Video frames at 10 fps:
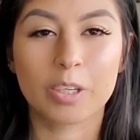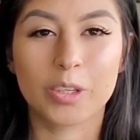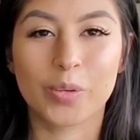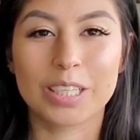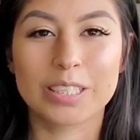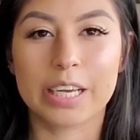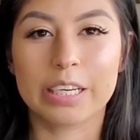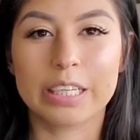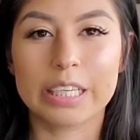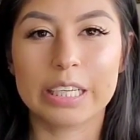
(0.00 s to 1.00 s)
Do you want to say
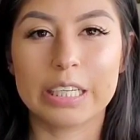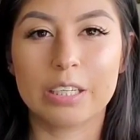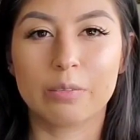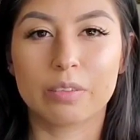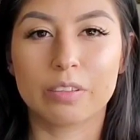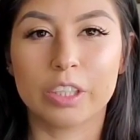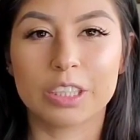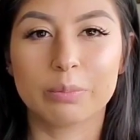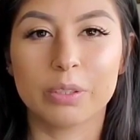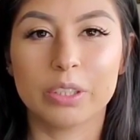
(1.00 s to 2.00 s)
anything of your
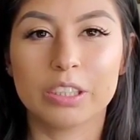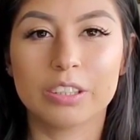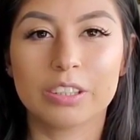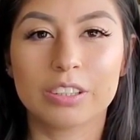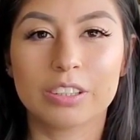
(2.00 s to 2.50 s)
experience?